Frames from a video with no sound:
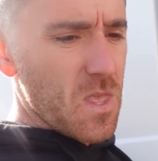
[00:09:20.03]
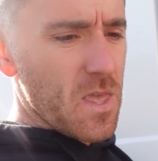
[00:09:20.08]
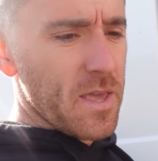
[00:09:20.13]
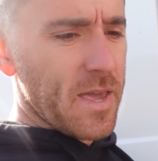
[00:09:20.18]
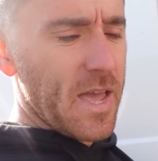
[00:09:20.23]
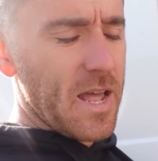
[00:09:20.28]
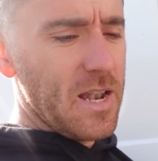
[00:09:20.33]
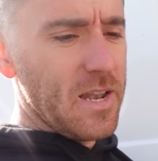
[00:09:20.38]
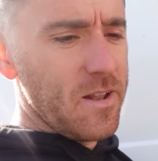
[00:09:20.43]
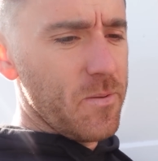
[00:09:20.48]

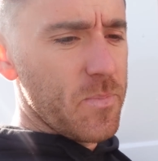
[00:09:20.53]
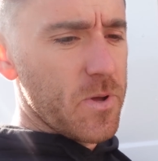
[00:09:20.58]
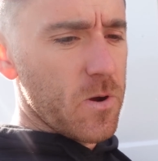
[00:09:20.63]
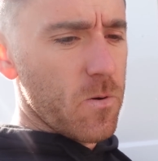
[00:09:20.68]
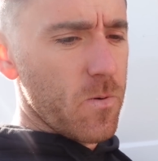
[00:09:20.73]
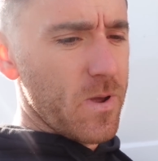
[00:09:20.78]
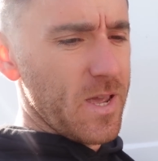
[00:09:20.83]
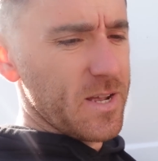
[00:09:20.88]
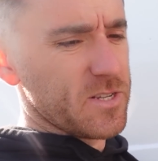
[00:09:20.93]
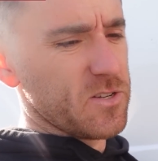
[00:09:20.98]
get a little bit
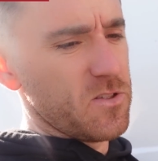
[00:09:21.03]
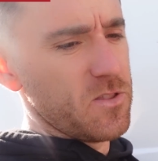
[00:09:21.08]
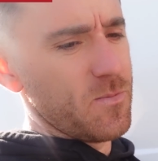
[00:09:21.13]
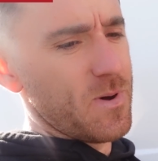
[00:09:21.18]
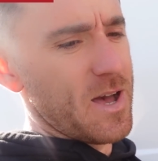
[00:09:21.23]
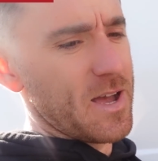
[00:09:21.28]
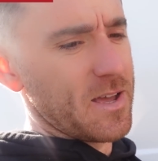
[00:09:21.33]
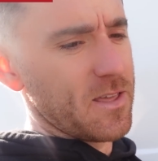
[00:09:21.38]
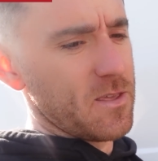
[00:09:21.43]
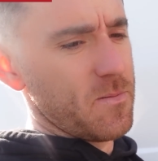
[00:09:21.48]
of weight on the
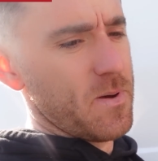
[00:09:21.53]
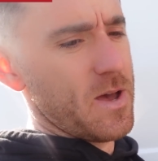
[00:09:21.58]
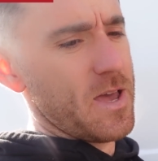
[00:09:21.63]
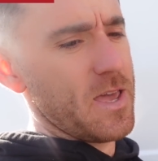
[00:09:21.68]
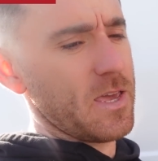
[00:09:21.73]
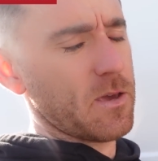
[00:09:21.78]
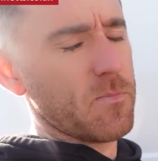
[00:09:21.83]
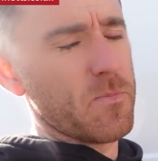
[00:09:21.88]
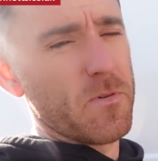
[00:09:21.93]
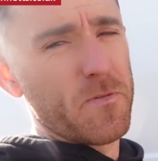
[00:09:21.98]
back of the
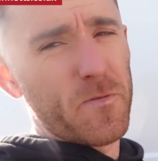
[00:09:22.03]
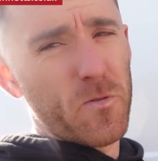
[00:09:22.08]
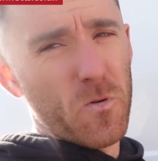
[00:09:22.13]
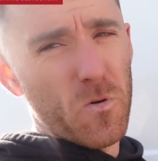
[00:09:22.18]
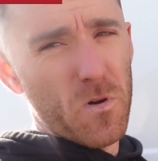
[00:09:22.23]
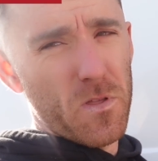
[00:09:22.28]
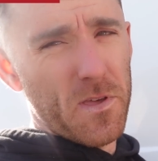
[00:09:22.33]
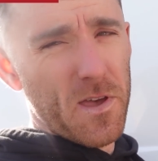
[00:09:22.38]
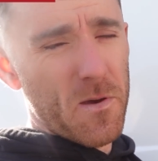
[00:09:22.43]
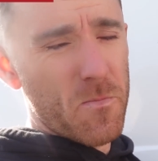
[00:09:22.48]
bike
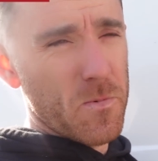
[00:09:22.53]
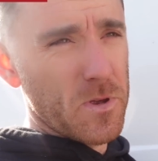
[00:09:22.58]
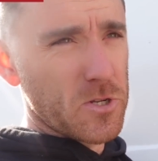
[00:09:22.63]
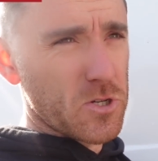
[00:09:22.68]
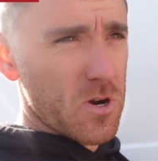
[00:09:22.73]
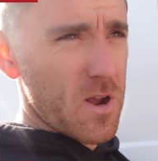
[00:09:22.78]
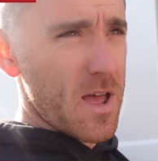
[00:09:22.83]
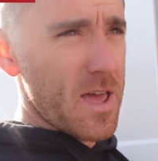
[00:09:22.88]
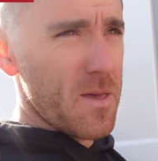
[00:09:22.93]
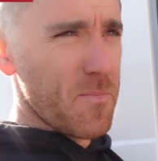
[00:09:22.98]
before then we
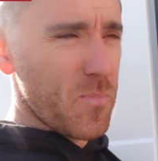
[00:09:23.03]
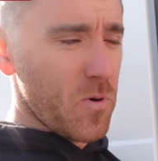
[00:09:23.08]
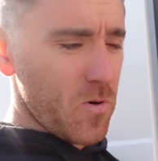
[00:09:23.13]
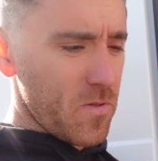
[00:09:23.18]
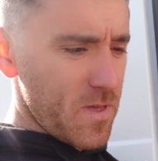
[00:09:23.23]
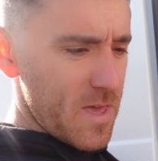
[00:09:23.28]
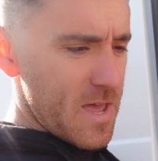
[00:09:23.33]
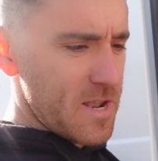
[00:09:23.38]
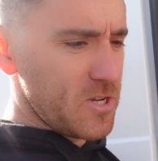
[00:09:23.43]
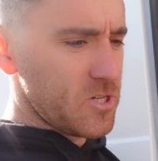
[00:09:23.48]
try and
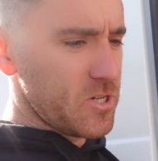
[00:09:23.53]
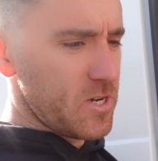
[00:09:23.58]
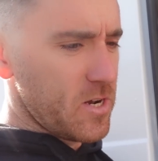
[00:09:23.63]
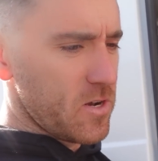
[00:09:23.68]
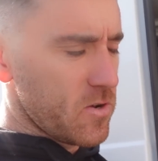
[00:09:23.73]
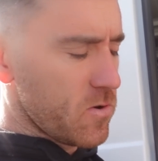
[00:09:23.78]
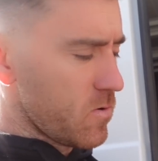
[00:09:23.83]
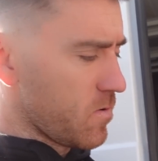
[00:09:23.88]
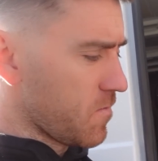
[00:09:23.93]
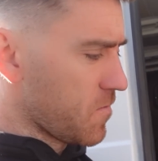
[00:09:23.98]
put the engine in. I
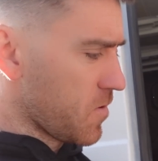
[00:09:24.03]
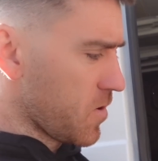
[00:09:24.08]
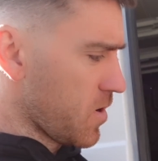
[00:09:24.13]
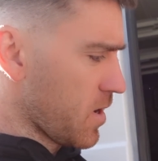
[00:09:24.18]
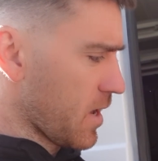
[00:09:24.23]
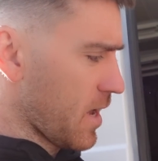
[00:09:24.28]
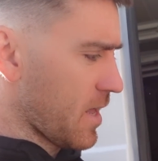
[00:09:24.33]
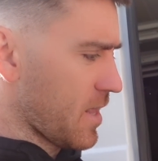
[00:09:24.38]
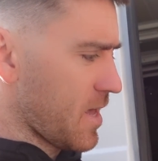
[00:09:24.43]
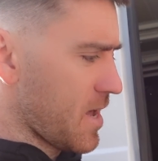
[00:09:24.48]
don't know if we're
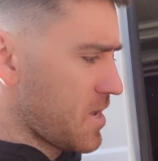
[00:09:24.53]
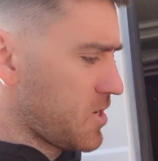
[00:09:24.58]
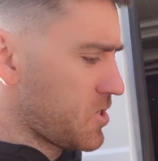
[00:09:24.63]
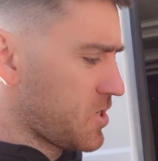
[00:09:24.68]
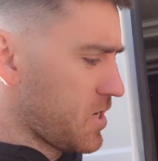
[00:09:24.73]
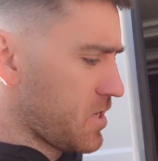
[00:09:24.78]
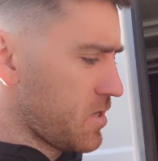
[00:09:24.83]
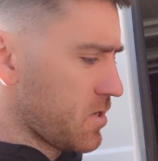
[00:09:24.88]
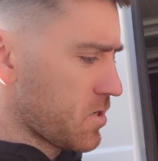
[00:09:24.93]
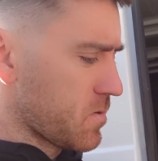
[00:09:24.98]
gonna get the
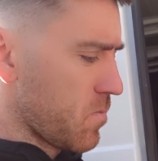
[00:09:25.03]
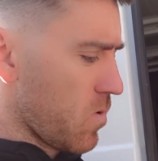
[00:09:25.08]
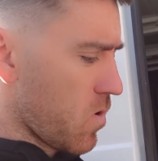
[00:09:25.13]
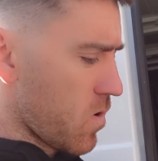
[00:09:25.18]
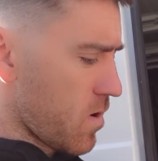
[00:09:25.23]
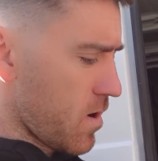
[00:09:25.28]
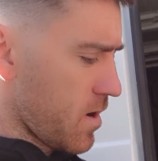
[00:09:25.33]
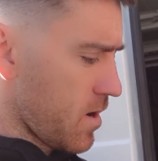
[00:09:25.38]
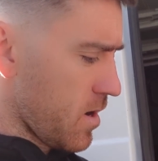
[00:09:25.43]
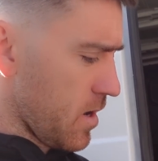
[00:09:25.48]
engine in this
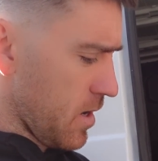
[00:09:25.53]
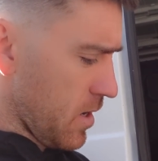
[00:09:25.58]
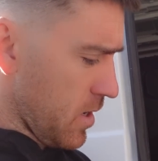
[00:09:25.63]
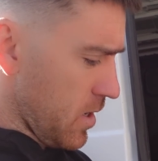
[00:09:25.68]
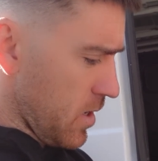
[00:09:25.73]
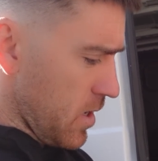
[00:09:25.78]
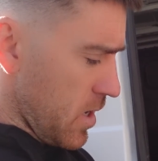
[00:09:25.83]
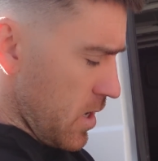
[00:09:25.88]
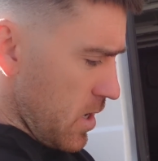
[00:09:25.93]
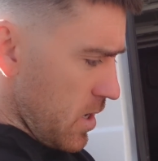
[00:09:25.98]
morning
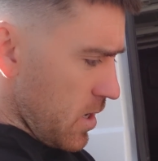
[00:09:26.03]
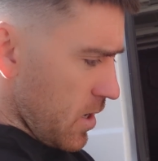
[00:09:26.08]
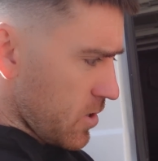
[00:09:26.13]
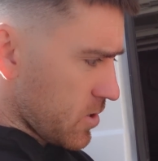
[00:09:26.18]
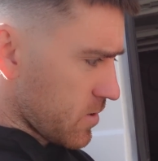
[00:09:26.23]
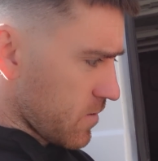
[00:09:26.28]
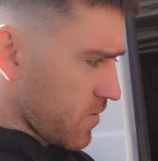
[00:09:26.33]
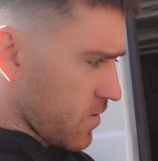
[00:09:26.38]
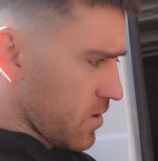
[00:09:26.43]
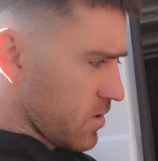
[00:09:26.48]

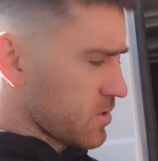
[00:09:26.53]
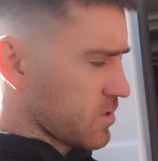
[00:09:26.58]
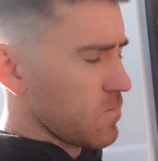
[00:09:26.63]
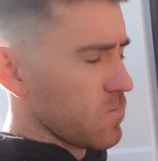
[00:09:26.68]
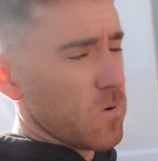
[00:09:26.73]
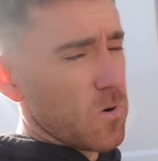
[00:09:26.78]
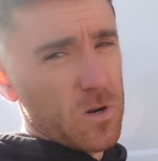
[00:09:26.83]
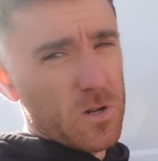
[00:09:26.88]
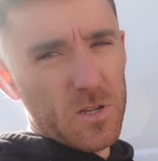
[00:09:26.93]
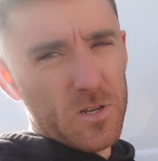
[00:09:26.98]
because we've got
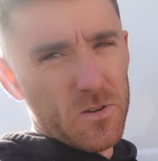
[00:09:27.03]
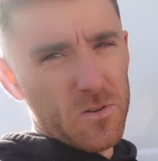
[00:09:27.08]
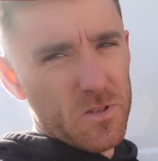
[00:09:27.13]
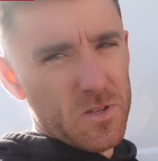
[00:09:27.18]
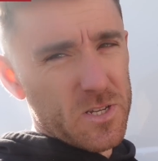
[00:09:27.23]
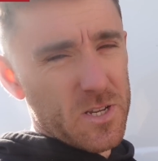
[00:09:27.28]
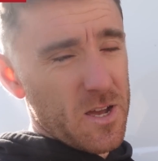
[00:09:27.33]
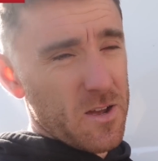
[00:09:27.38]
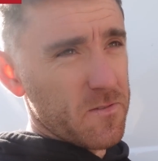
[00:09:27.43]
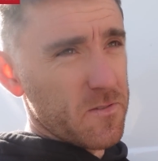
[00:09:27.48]
some work to do
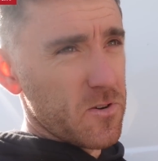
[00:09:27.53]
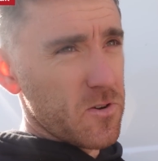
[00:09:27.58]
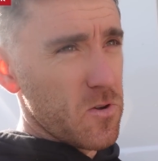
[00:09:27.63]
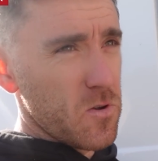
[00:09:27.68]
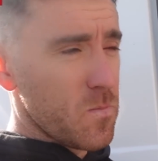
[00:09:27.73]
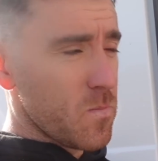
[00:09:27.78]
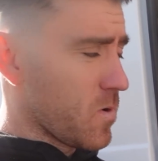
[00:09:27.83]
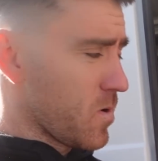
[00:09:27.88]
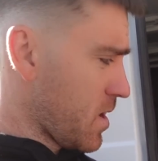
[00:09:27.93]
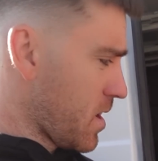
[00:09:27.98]
this
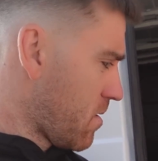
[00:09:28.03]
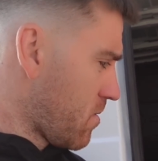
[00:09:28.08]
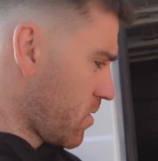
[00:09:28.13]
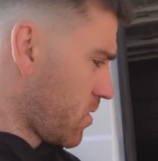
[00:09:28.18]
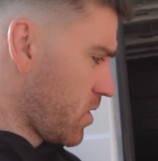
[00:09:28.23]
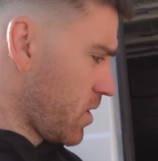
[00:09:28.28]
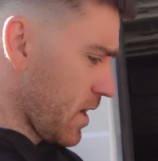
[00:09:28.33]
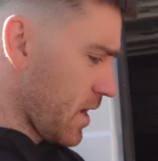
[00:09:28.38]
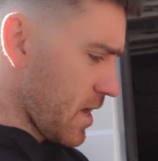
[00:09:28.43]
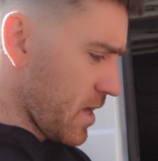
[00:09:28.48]
afternoon, but yeah, we're
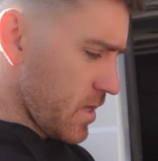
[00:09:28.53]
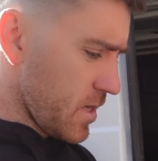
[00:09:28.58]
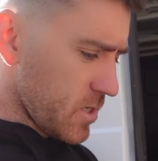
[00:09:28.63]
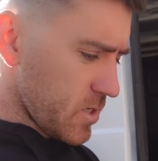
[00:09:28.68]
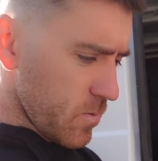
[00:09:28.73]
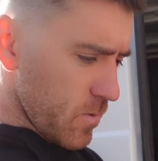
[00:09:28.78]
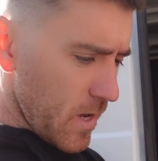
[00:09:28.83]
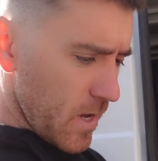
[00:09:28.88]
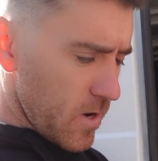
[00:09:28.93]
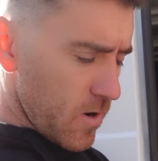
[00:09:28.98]
gonna get this
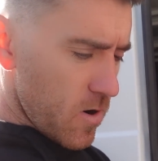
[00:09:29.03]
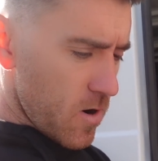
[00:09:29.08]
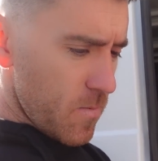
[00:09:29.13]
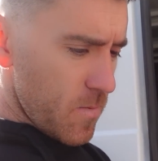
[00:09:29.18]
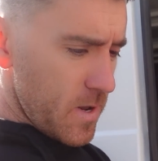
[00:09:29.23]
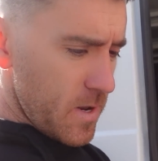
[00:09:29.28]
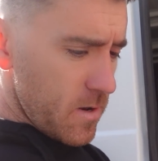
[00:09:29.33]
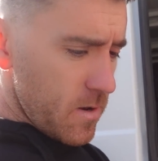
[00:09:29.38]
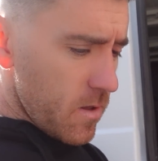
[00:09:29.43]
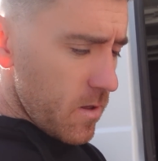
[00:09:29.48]
swinging
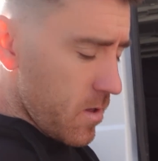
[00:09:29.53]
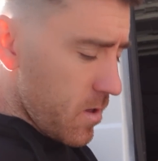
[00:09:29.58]
arm in.